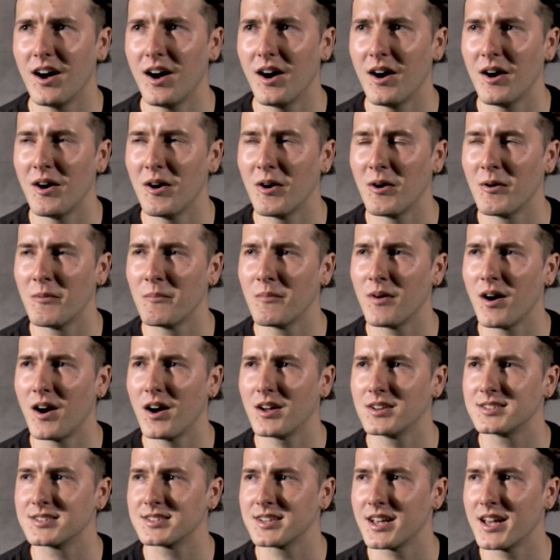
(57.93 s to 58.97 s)

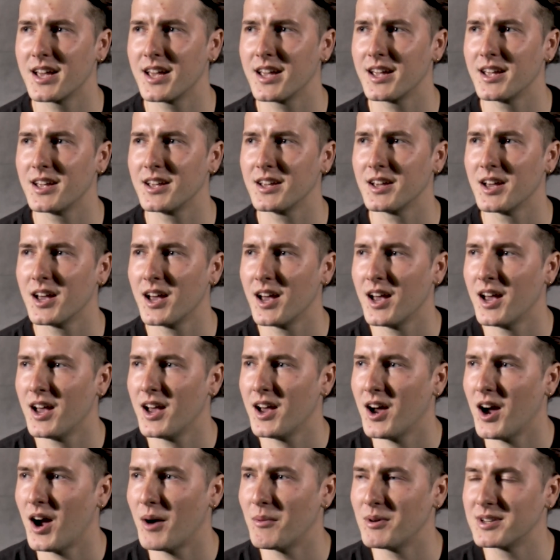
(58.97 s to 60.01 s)
I'd say
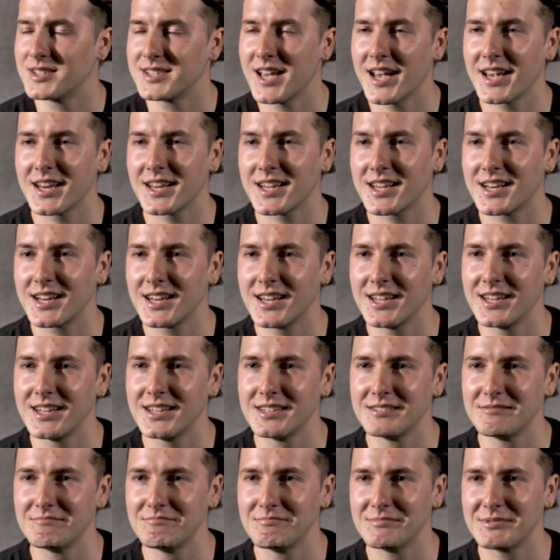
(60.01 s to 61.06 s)
I'm a technically